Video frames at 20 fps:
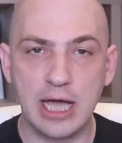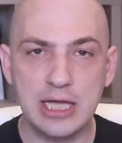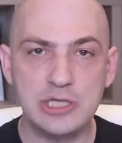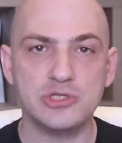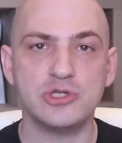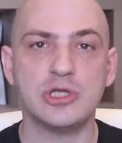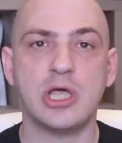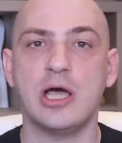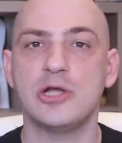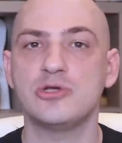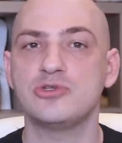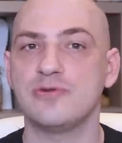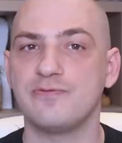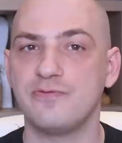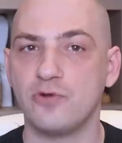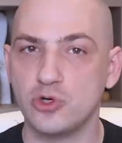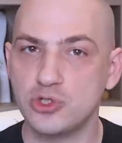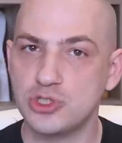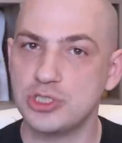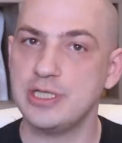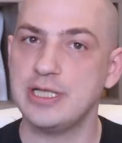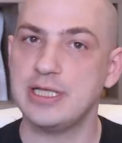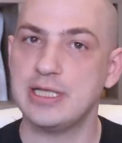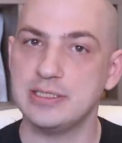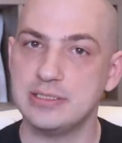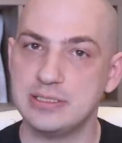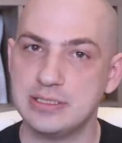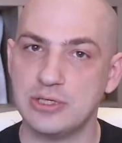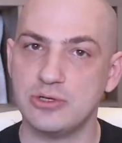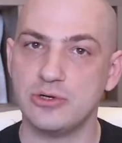uncontroversially
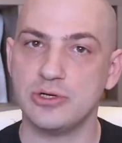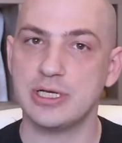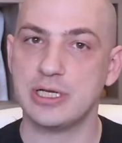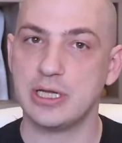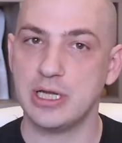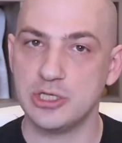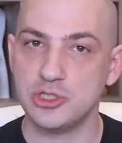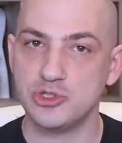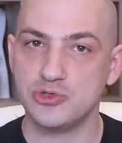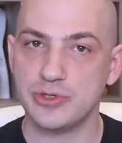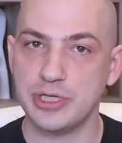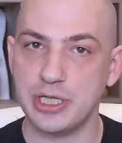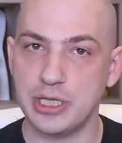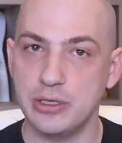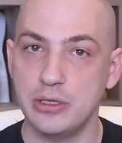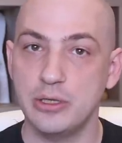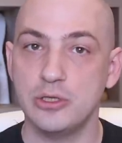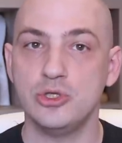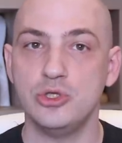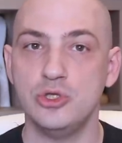considered a country,